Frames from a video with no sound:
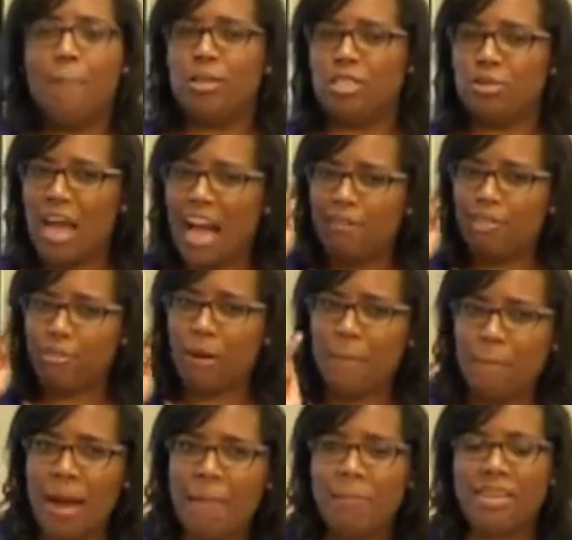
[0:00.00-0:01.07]
But you have to
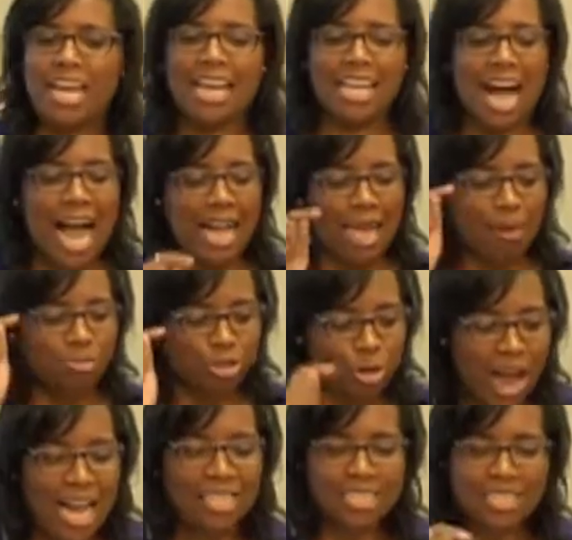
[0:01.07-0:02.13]
remember that God kept
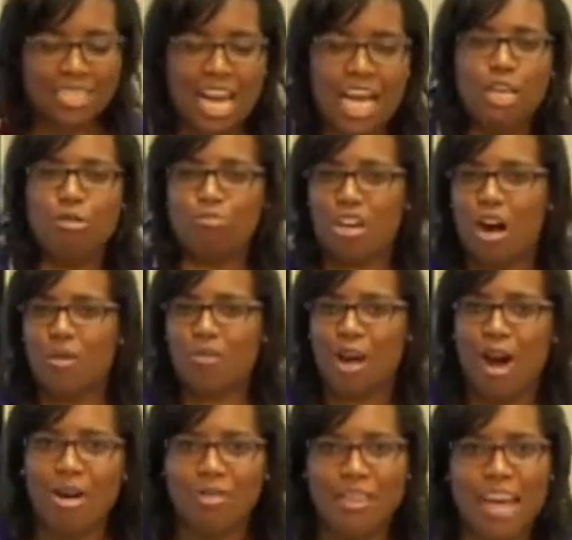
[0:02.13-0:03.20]
trying to tell you, don't
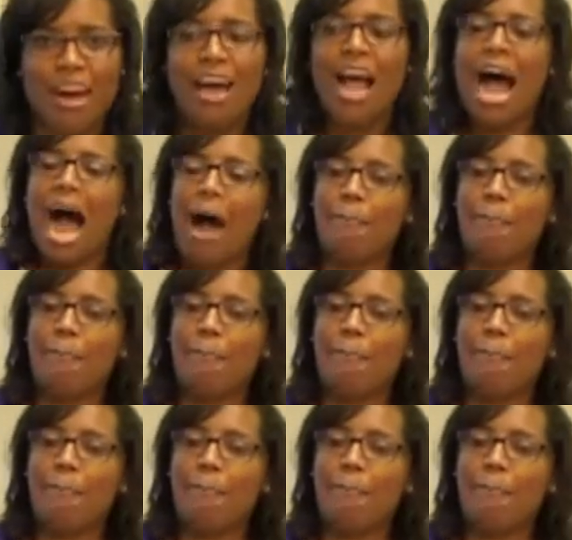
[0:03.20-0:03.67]
go there.